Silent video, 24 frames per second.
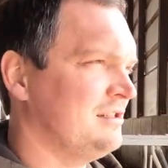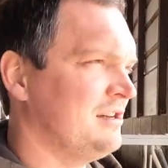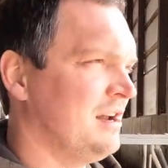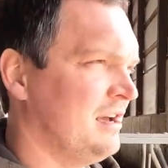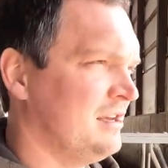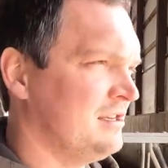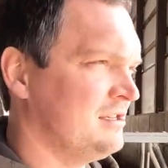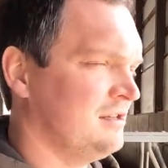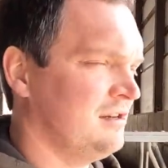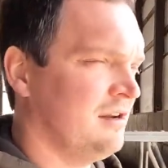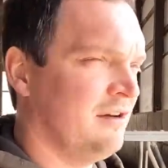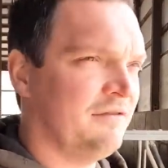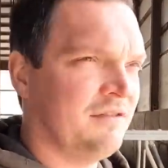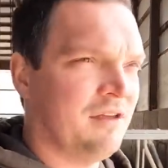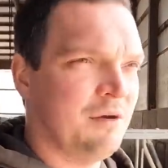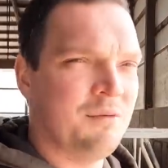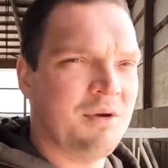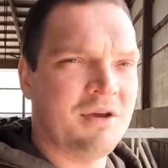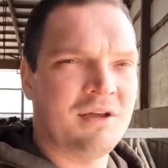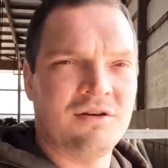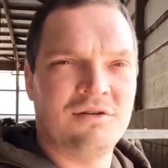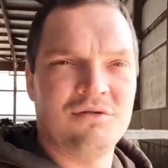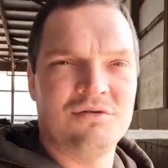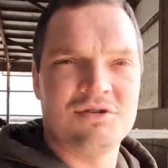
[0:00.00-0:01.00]
nice enough that we
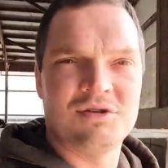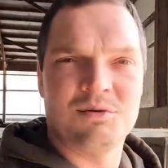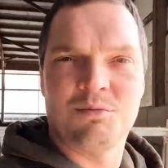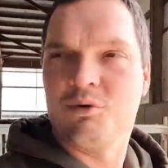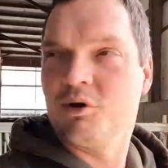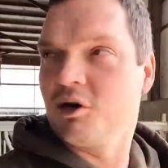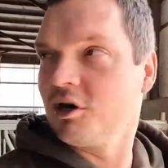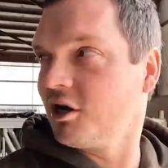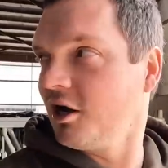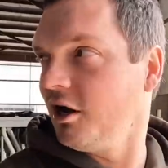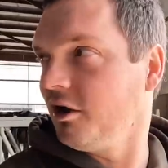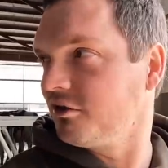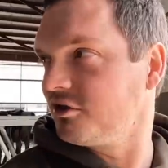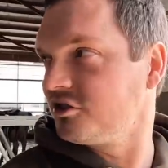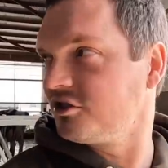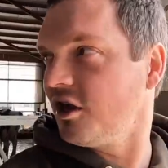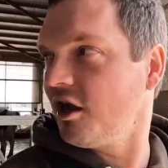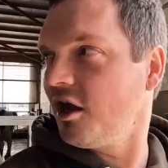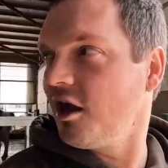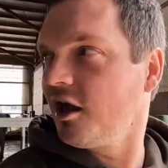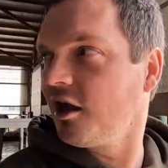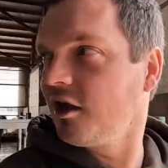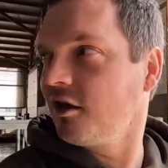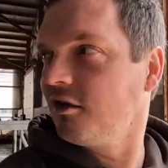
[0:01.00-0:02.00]
can do some work
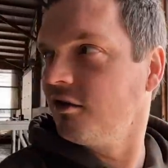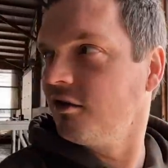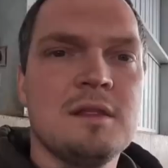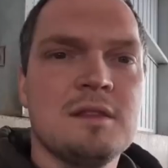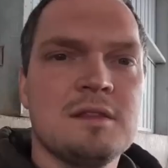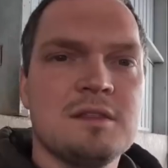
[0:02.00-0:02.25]
outside.